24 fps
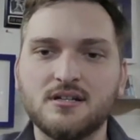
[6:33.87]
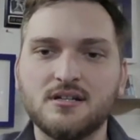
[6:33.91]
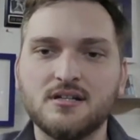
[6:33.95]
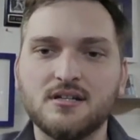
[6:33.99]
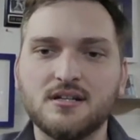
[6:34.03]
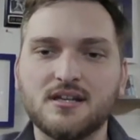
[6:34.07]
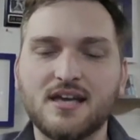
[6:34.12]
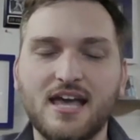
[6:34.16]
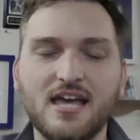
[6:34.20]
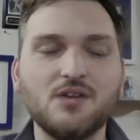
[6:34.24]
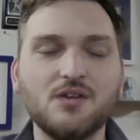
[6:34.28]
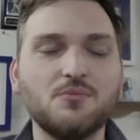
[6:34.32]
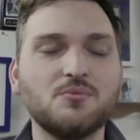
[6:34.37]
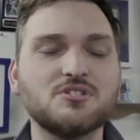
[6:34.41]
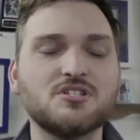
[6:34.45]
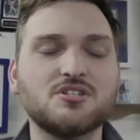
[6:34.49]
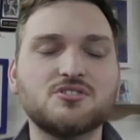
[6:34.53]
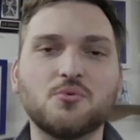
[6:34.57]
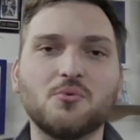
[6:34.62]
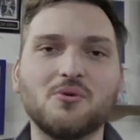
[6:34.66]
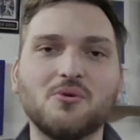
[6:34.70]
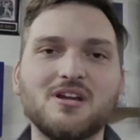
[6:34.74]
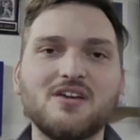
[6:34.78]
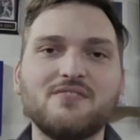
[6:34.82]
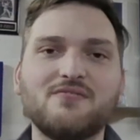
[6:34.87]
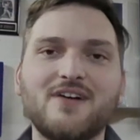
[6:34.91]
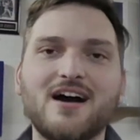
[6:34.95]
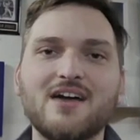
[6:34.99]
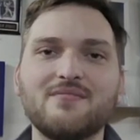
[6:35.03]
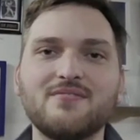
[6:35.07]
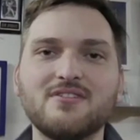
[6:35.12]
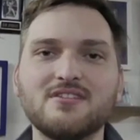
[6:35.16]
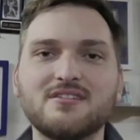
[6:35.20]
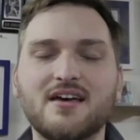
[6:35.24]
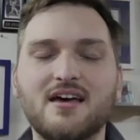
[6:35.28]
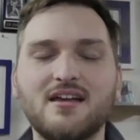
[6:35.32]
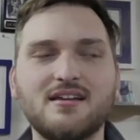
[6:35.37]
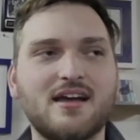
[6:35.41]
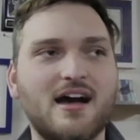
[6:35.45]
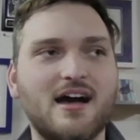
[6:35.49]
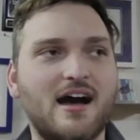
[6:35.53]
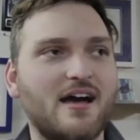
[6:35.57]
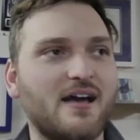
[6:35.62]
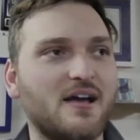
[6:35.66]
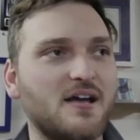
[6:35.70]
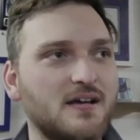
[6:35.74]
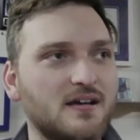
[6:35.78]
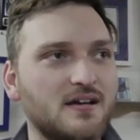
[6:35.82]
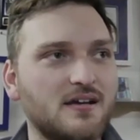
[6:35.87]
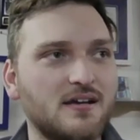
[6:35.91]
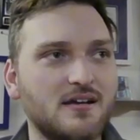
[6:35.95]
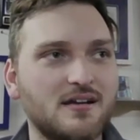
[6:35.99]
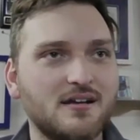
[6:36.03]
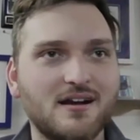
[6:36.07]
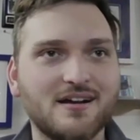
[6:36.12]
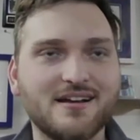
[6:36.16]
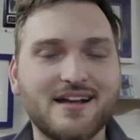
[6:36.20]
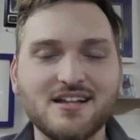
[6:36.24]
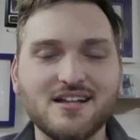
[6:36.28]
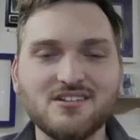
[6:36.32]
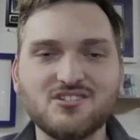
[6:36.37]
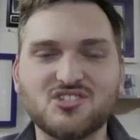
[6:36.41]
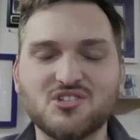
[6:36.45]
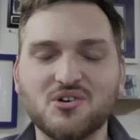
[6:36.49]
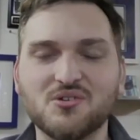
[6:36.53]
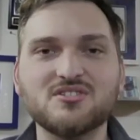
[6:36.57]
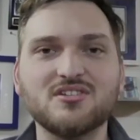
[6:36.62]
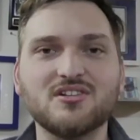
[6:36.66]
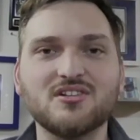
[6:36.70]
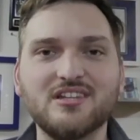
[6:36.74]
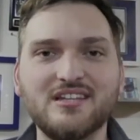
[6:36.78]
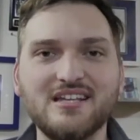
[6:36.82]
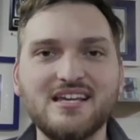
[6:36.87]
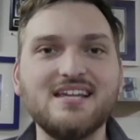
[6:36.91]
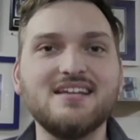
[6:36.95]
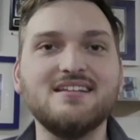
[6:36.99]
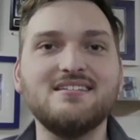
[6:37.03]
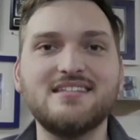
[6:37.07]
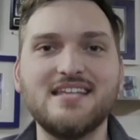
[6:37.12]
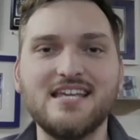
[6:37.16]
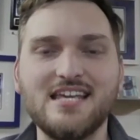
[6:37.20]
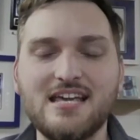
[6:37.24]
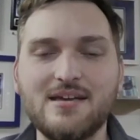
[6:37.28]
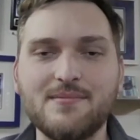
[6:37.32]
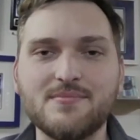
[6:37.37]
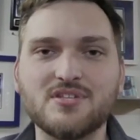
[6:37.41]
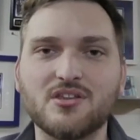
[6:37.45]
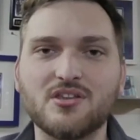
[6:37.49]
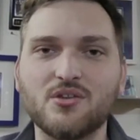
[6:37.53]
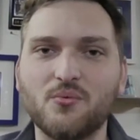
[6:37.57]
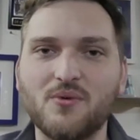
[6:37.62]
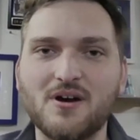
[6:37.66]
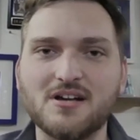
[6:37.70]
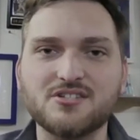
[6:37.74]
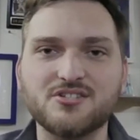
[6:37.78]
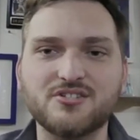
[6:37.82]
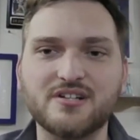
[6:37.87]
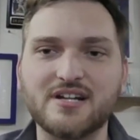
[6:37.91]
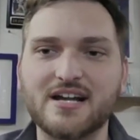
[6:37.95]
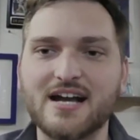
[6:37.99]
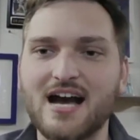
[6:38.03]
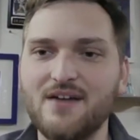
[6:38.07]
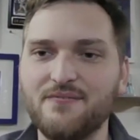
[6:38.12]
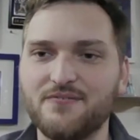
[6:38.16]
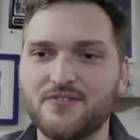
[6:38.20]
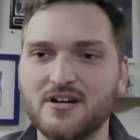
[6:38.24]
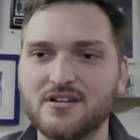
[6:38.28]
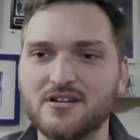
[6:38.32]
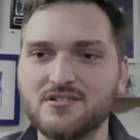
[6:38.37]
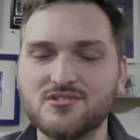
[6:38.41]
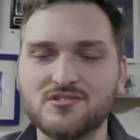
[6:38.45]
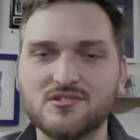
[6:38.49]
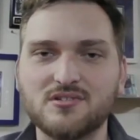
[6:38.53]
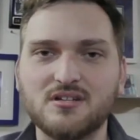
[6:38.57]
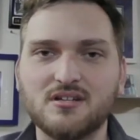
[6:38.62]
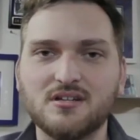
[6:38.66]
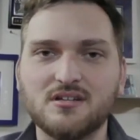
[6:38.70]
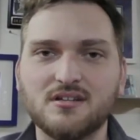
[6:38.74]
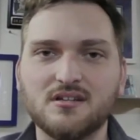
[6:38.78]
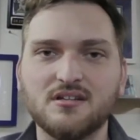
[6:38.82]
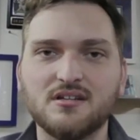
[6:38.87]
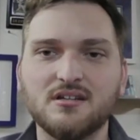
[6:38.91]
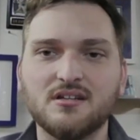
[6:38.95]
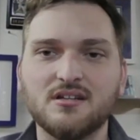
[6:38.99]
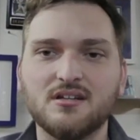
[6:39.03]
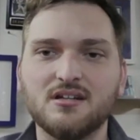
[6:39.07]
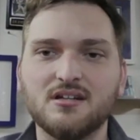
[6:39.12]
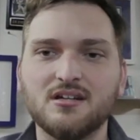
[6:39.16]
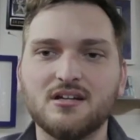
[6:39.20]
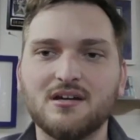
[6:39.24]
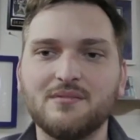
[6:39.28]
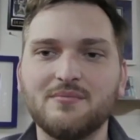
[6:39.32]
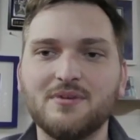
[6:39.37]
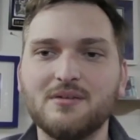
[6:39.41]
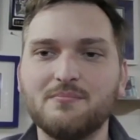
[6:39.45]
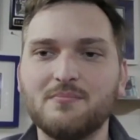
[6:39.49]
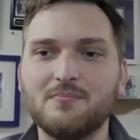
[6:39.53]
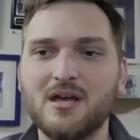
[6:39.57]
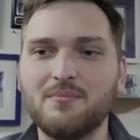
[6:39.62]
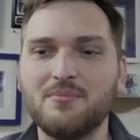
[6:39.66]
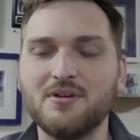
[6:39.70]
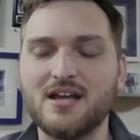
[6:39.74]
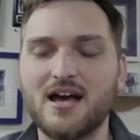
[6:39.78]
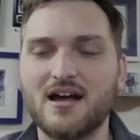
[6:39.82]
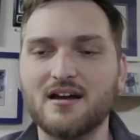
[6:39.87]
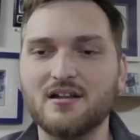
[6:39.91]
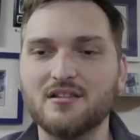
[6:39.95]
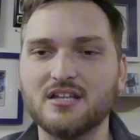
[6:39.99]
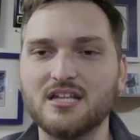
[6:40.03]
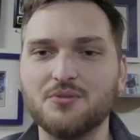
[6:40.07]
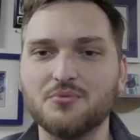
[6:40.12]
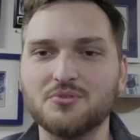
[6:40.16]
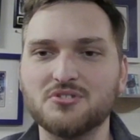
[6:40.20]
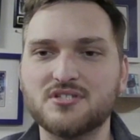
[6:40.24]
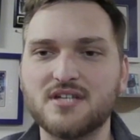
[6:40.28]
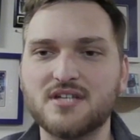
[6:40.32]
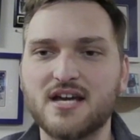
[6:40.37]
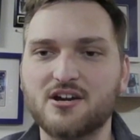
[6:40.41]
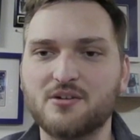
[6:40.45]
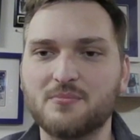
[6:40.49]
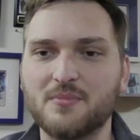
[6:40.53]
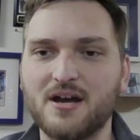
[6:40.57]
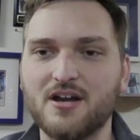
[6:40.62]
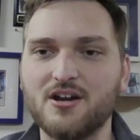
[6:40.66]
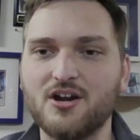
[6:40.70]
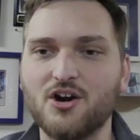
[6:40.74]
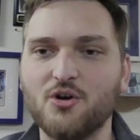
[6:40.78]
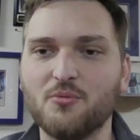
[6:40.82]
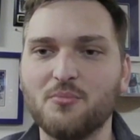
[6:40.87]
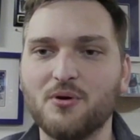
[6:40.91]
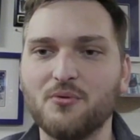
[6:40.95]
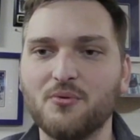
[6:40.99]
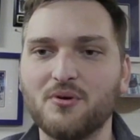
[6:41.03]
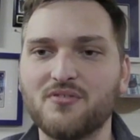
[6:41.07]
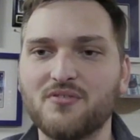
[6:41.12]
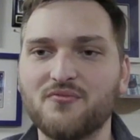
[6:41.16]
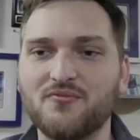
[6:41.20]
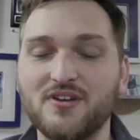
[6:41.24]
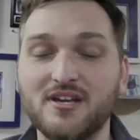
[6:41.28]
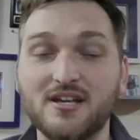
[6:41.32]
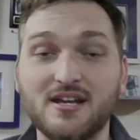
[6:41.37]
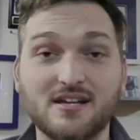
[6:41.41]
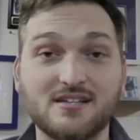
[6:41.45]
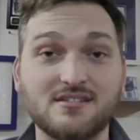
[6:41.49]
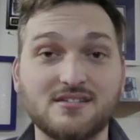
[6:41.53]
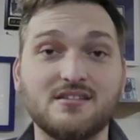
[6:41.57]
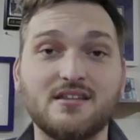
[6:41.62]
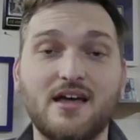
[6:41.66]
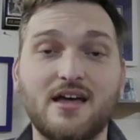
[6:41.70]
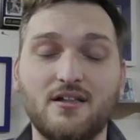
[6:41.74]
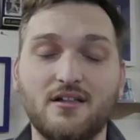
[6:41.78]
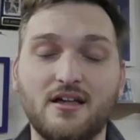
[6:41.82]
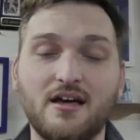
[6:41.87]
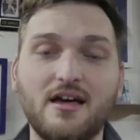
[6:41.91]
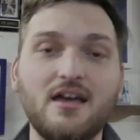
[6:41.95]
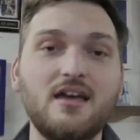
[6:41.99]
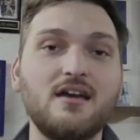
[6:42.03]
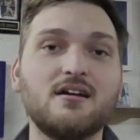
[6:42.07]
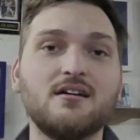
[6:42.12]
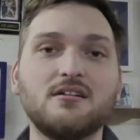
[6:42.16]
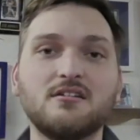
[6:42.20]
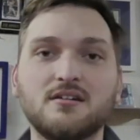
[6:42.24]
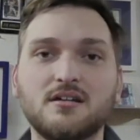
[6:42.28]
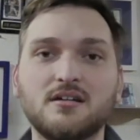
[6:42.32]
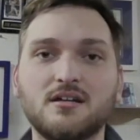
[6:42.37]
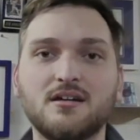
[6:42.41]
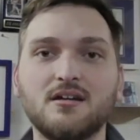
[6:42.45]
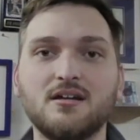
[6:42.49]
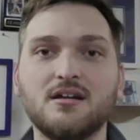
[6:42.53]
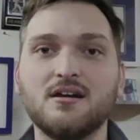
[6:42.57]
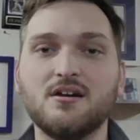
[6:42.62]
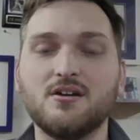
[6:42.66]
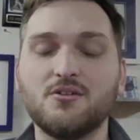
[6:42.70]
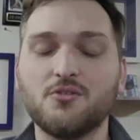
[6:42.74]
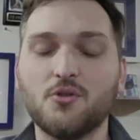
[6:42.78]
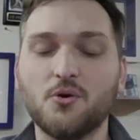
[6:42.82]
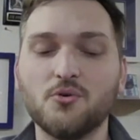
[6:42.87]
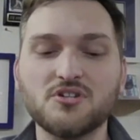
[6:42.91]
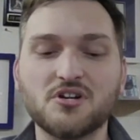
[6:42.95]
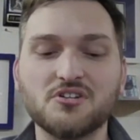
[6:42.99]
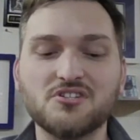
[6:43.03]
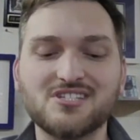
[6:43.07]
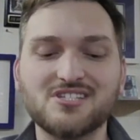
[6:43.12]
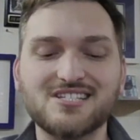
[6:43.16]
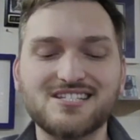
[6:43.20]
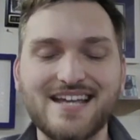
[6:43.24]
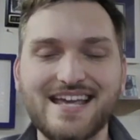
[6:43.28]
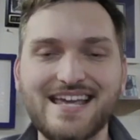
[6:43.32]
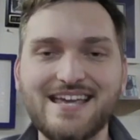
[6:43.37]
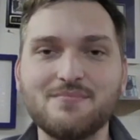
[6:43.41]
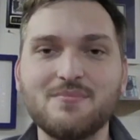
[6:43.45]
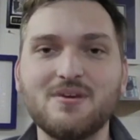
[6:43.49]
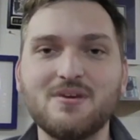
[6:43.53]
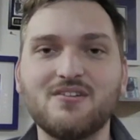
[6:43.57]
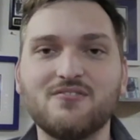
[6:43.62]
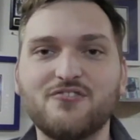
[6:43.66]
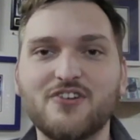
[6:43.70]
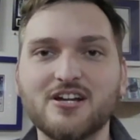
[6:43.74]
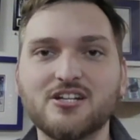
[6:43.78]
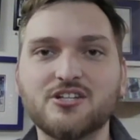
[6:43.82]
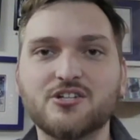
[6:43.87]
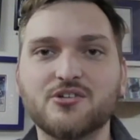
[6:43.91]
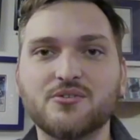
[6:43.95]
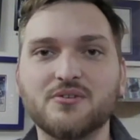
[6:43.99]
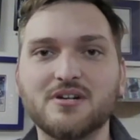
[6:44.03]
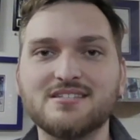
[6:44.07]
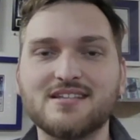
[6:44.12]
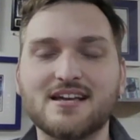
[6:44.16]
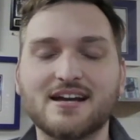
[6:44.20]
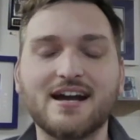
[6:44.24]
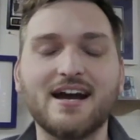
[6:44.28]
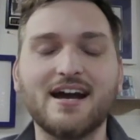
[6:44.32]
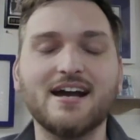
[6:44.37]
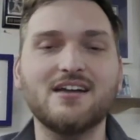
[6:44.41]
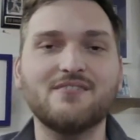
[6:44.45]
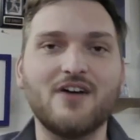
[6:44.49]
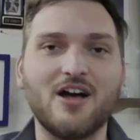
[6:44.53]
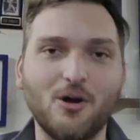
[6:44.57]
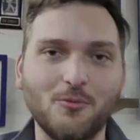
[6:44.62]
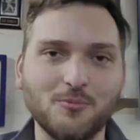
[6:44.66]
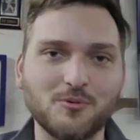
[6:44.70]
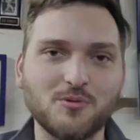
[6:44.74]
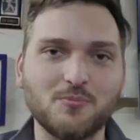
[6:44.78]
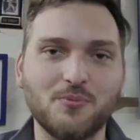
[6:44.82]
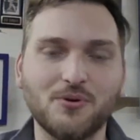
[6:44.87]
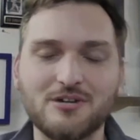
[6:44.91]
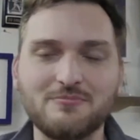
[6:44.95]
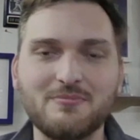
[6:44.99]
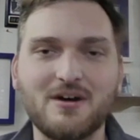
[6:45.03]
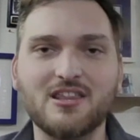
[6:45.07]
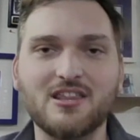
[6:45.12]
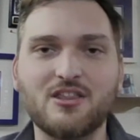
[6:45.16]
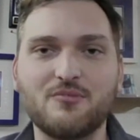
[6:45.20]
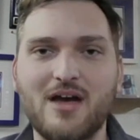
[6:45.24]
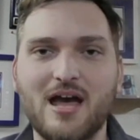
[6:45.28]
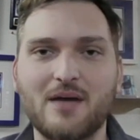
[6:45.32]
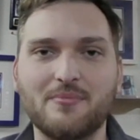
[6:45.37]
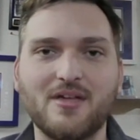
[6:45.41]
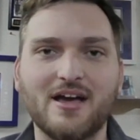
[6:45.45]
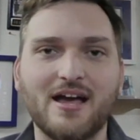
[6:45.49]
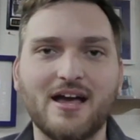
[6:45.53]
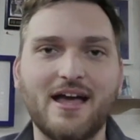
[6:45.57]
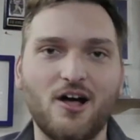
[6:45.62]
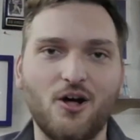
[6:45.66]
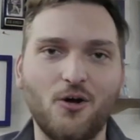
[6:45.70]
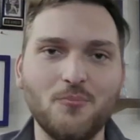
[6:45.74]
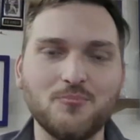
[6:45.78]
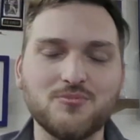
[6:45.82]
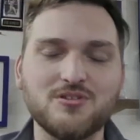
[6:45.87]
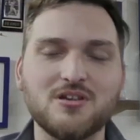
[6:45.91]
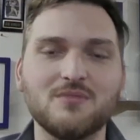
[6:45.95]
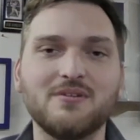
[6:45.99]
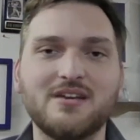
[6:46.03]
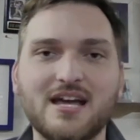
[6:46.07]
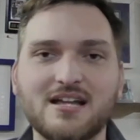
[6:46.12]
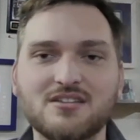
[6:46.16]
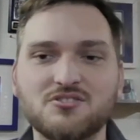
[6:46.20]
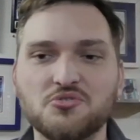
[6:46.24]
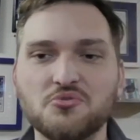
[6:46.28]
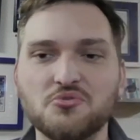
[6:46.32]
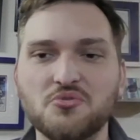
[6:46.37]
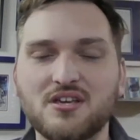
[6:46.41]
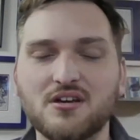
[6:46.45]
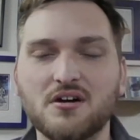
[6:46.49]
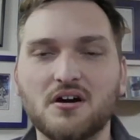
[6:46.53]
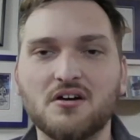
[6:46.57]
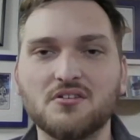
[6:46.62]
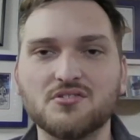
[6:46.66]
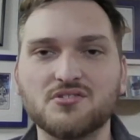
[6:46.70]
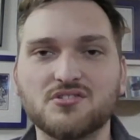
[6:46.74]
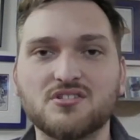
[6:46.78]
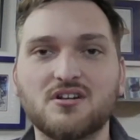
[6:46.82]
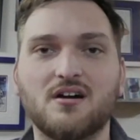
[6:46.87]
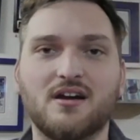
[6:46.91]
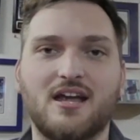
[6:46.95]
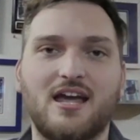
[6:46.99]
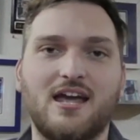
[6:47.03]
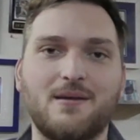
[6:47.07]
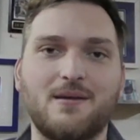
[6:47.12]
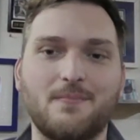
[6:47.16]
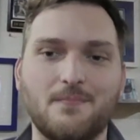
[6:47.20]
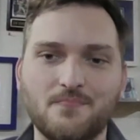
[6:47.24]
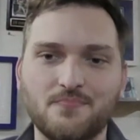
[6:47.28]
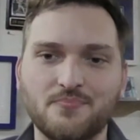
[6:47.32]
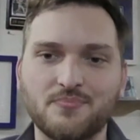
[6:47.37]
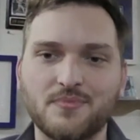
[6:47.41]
Cade was a 25-10 guy against those elite teams in the Western Conference. I mean, maybe not elite with Sacramento, but with Phoenix and LA. Those are statement victories that kind of helped put him on the map, that helped him get to the All-Star game.